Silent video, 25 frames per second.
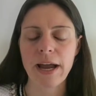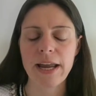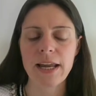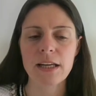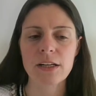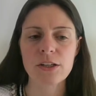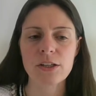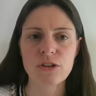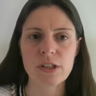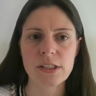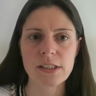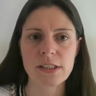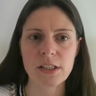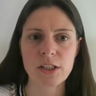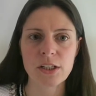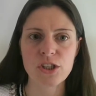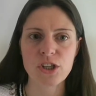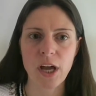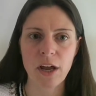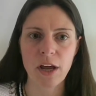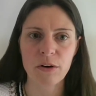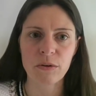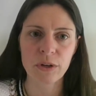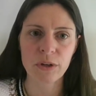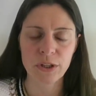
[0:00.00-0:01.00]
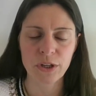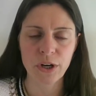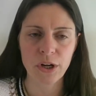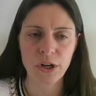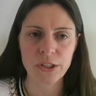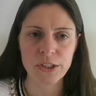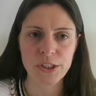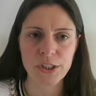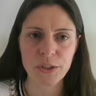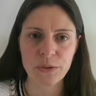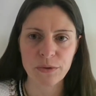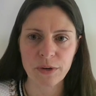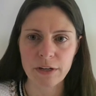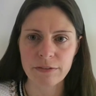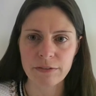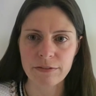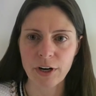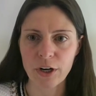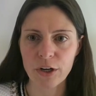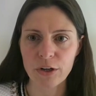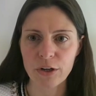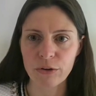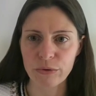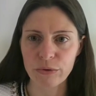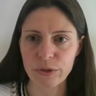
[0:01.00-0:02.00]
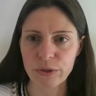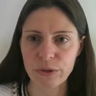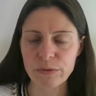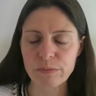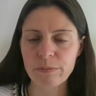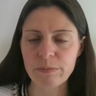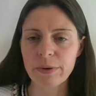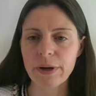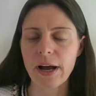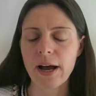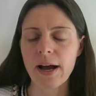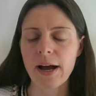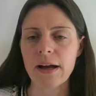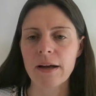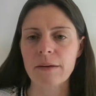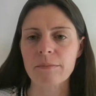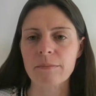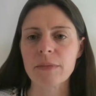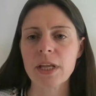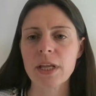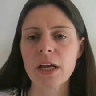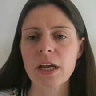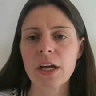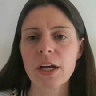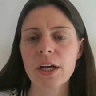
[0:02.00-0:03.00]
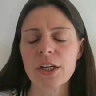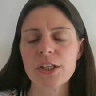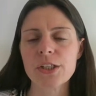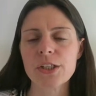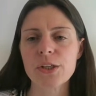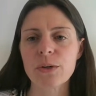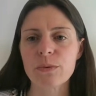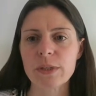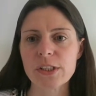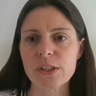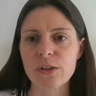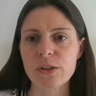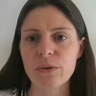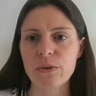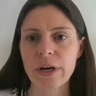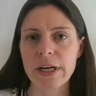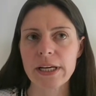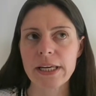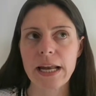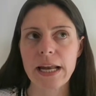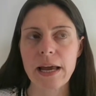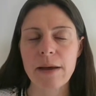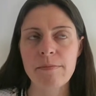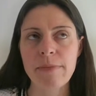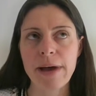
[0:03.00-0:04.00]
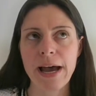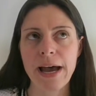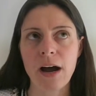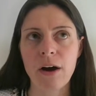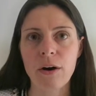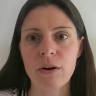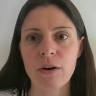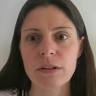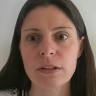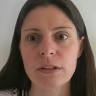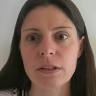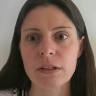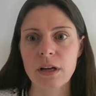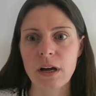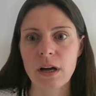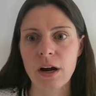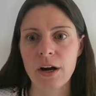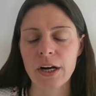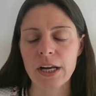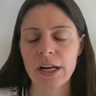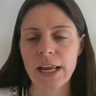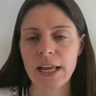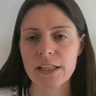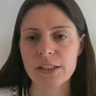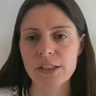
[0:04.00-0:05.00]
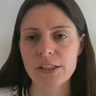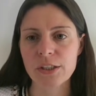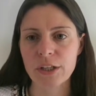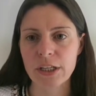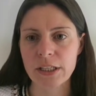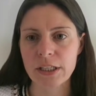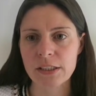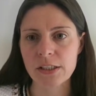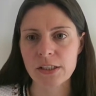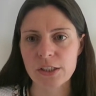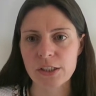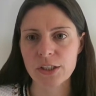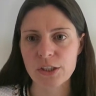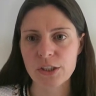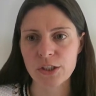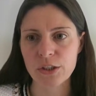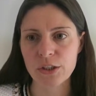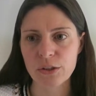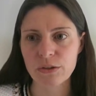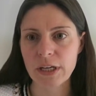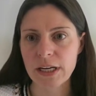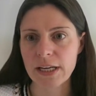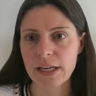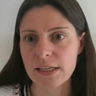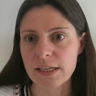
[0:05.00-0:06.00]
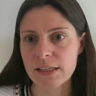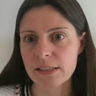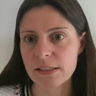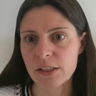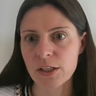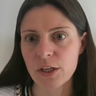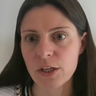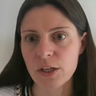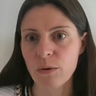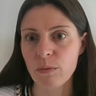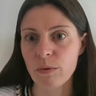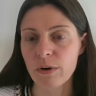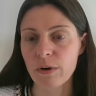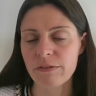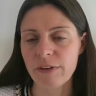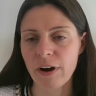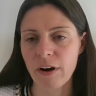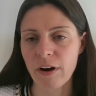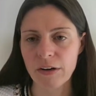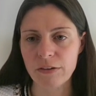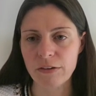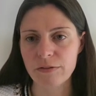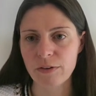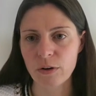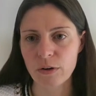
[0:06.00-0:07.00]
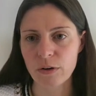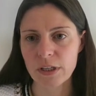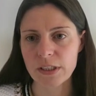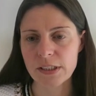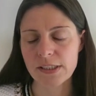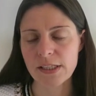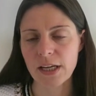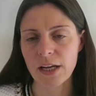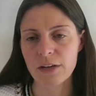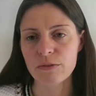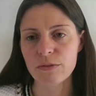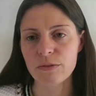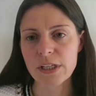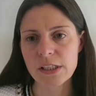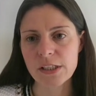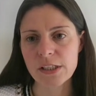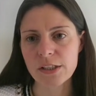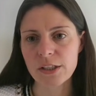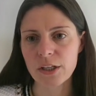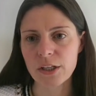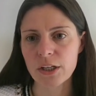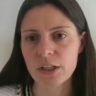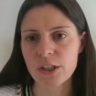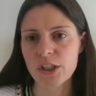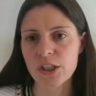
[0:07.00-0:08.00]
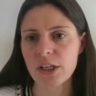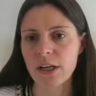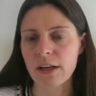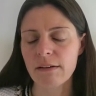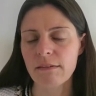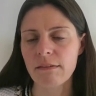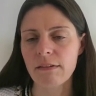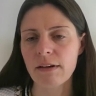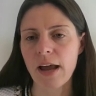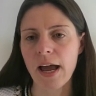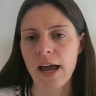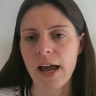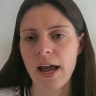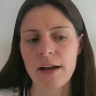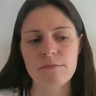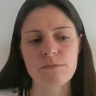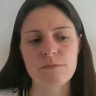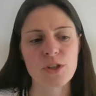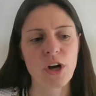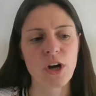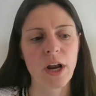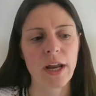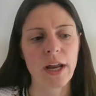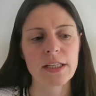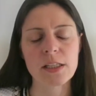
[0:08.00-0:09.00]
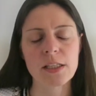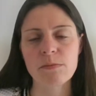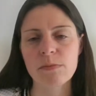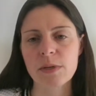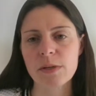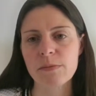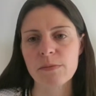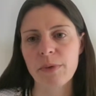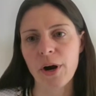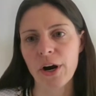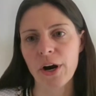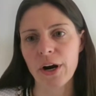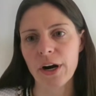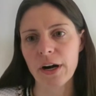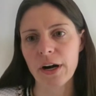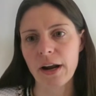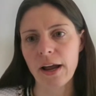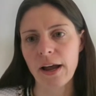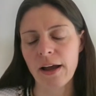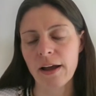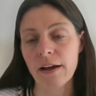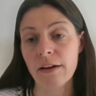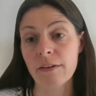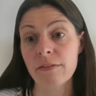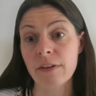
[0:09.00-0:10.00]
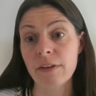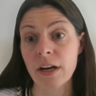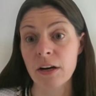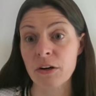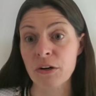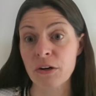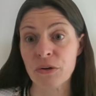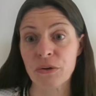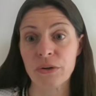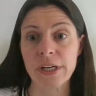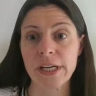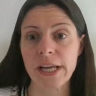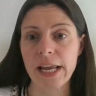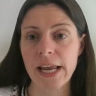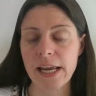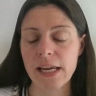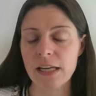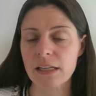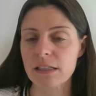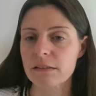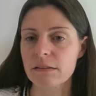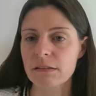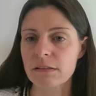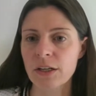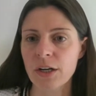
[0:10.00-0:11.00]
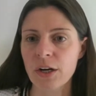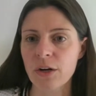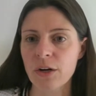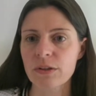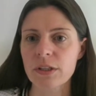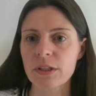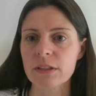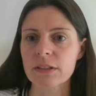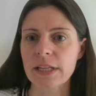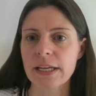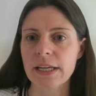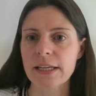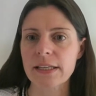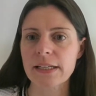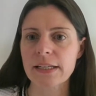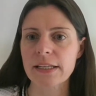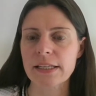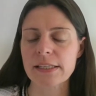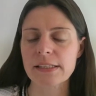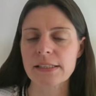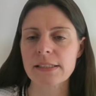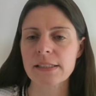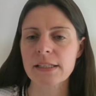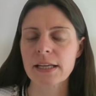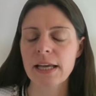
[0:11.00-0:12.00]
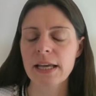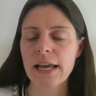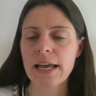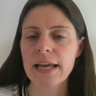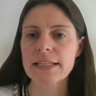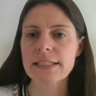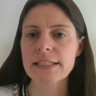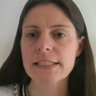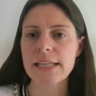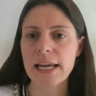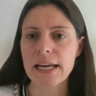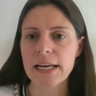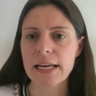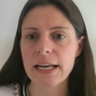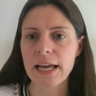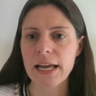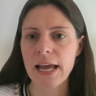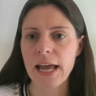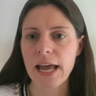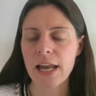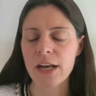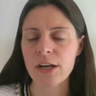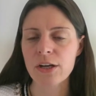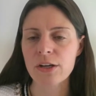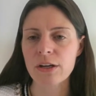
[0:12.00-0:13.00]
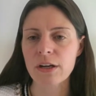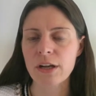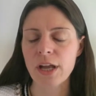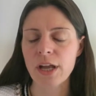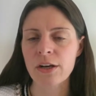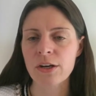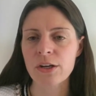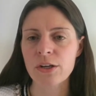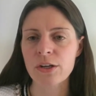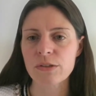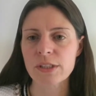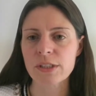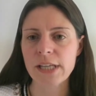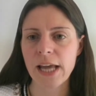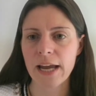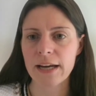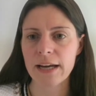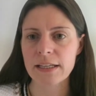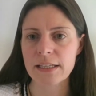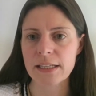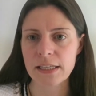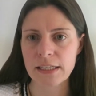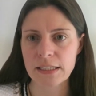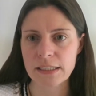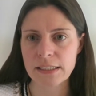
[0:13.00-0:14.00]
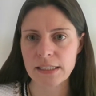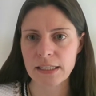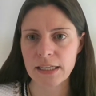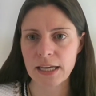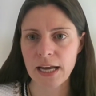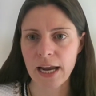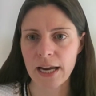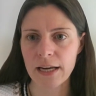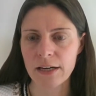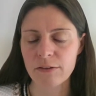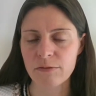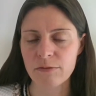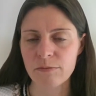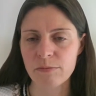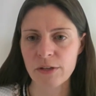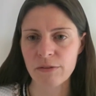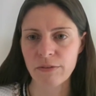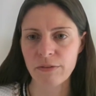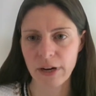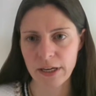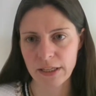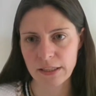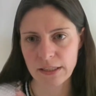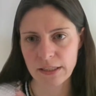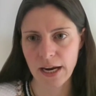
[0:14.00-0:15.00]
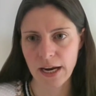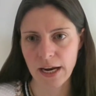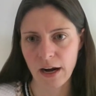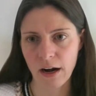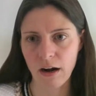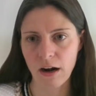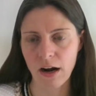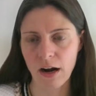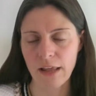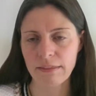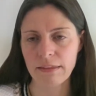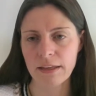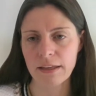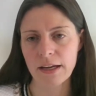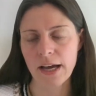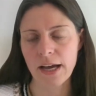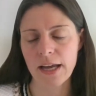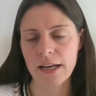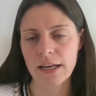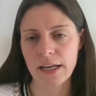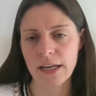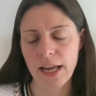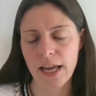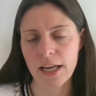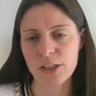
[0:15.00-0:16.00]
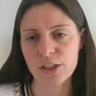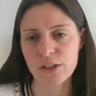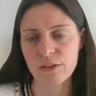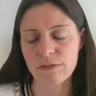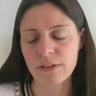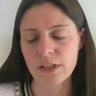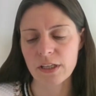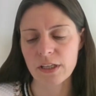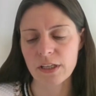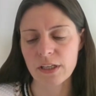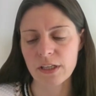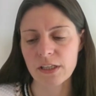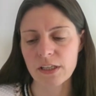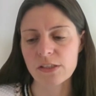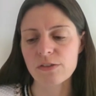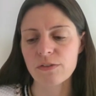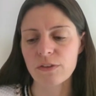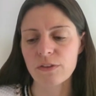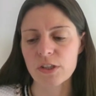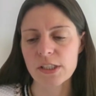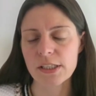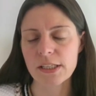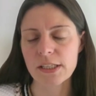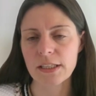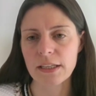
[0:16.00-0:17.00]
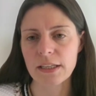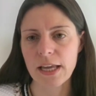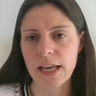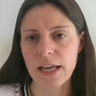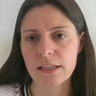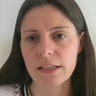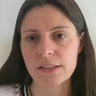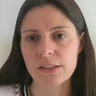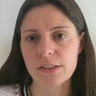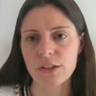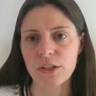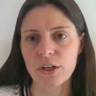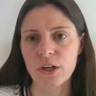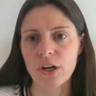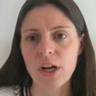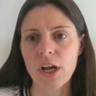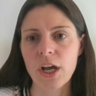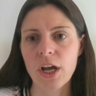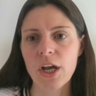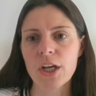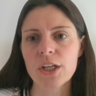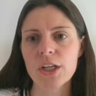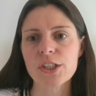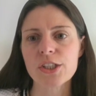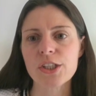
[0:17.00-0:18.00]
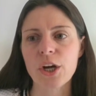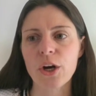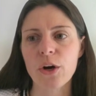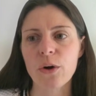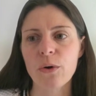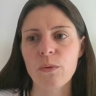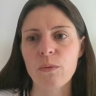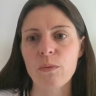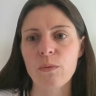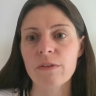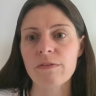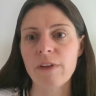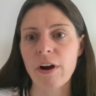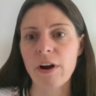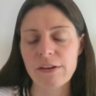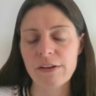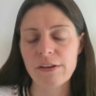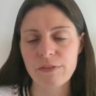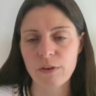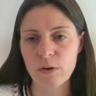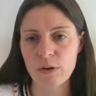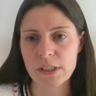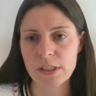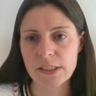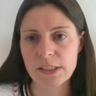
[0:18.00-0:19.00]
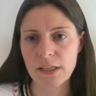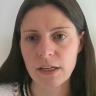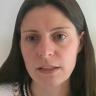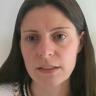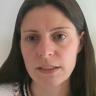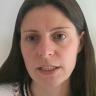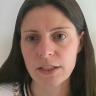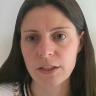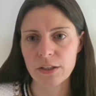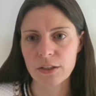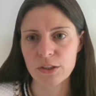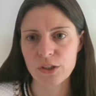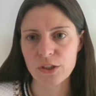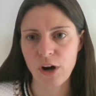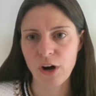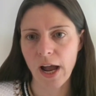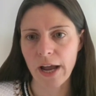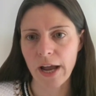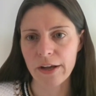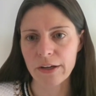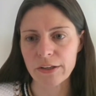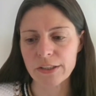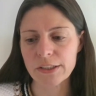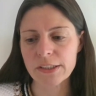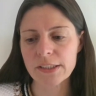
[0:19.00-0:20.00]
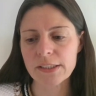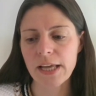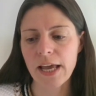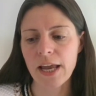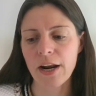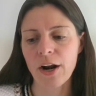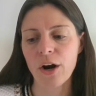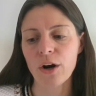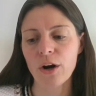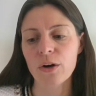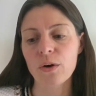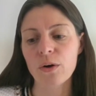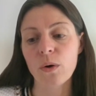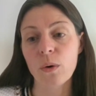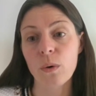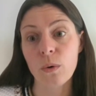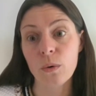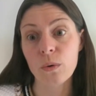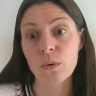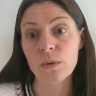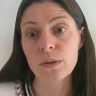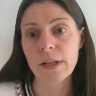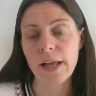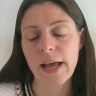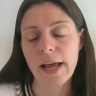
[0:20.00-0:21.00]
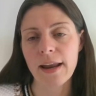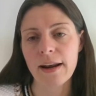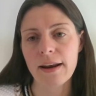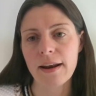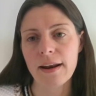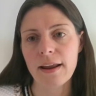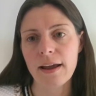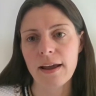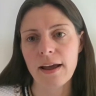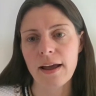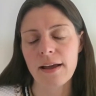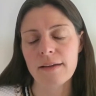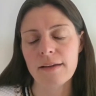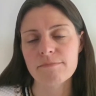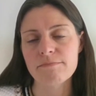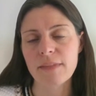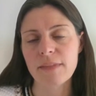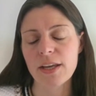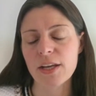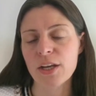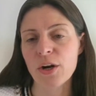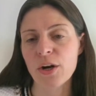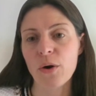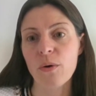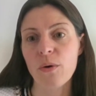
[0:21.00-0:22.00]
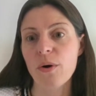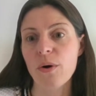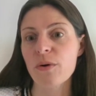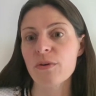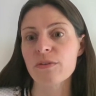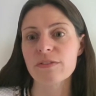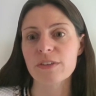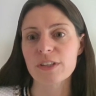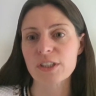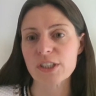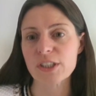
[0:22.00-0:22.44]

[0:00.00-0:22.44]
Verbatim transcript: interest in general, and also of our group. Um, so what's great about the, our Cancer Institute is, you know, we're very focused on research and um, trying to be part of and create, you know, the latest data and, and new techniques and kind of be right there on the cutting edge of things for skin cancer. So we're very focused on clinical trials, and our goal, and um, you know, over